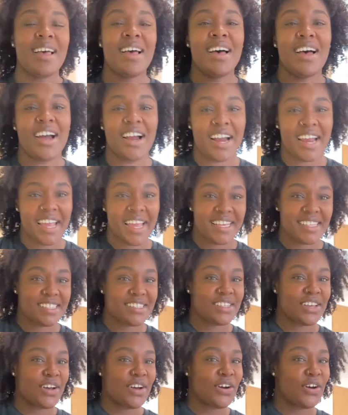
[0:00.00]
All right,
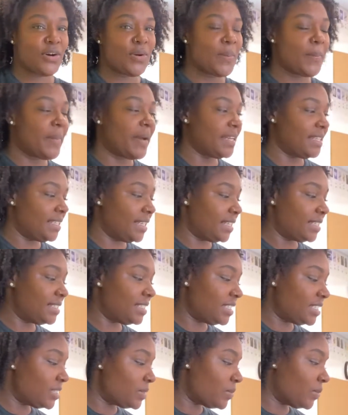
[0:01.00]
so my
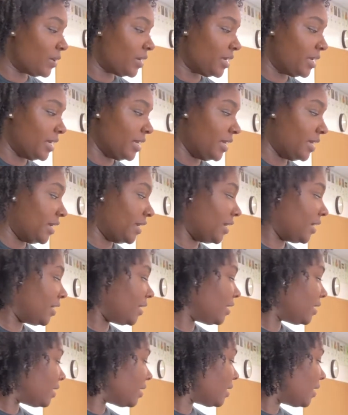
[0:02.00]
desk is working.
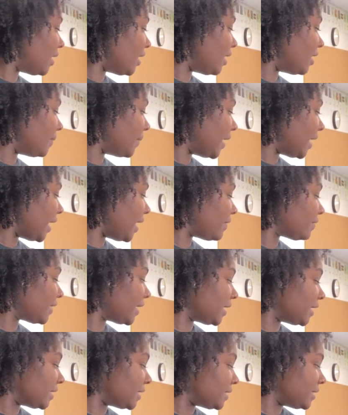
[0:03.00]
I have
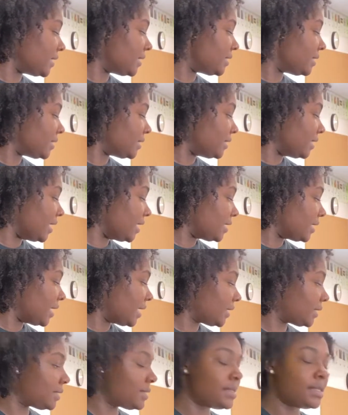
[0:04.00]
like a sit to stand
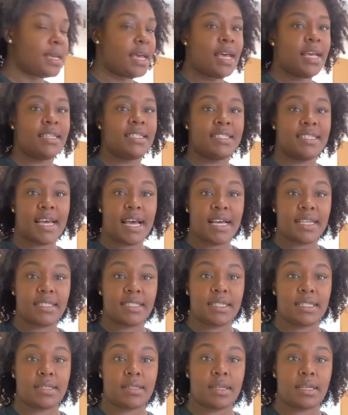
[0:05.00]

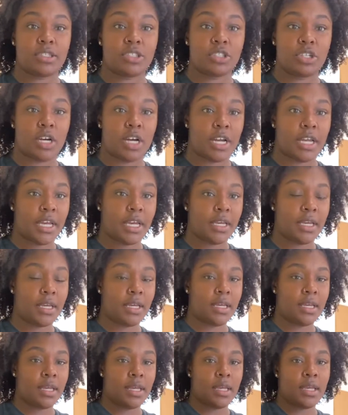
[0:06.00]
desk is electronic.
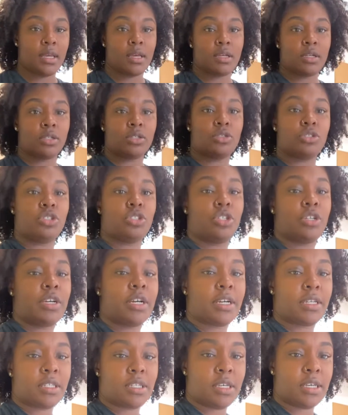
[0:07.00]
I'll show you
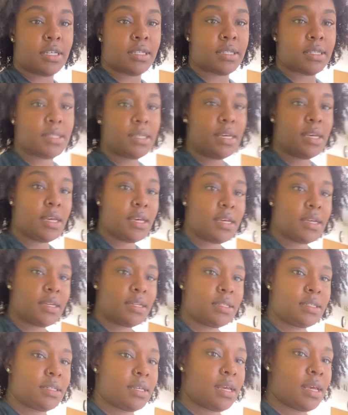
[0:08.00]
guys so you can see
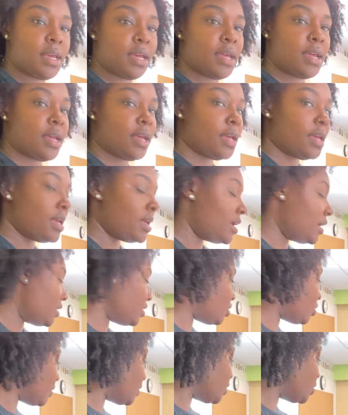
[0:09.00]
it.
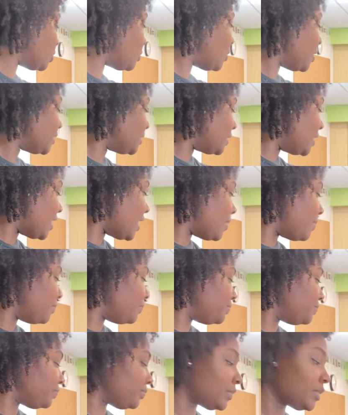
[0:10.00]
So I just plugged it up,
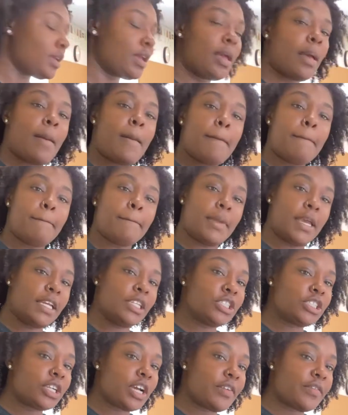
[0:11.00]
made
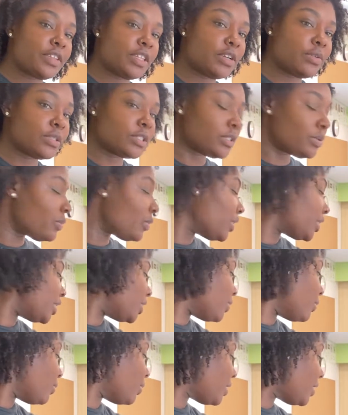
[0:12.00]
sure everything was in
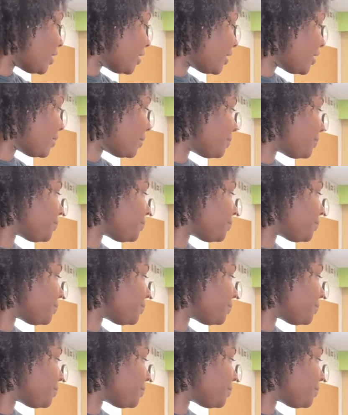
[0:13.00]
working order.